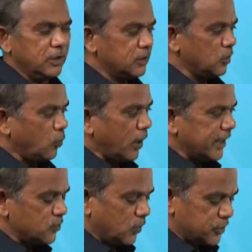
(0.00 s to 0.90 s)
So what is
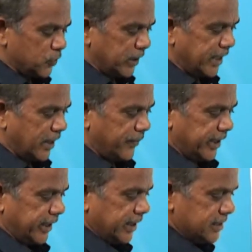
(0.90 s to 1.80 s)
virtually
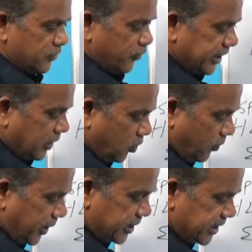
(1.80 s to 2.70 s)
happening is when the low
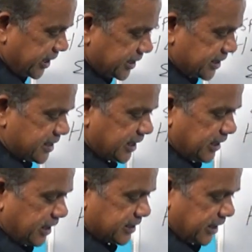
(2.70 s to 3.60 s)
pressure is existing in
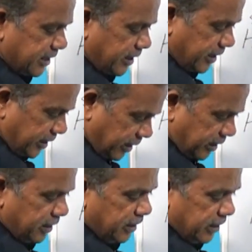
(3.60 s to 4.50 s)
the
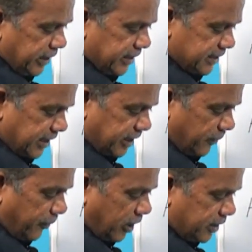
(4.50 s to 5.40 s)
central
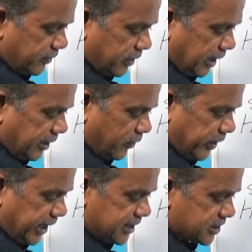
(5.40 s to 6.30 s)
part and
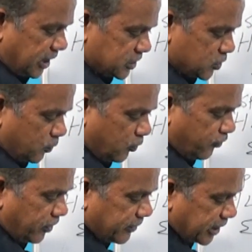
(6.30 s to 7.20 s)
air starts to move
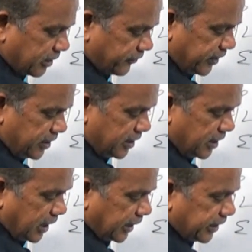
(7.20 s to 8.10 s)
from that of the
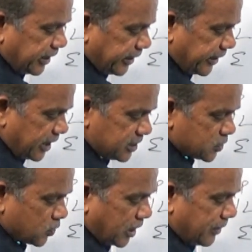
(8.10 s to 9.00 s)
other areas to
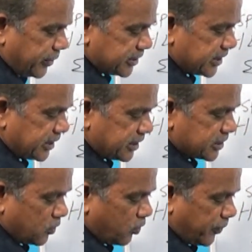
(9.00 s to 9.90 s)
compensate this
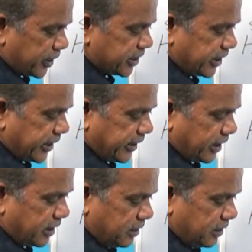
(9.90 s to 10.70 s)
low pressure area.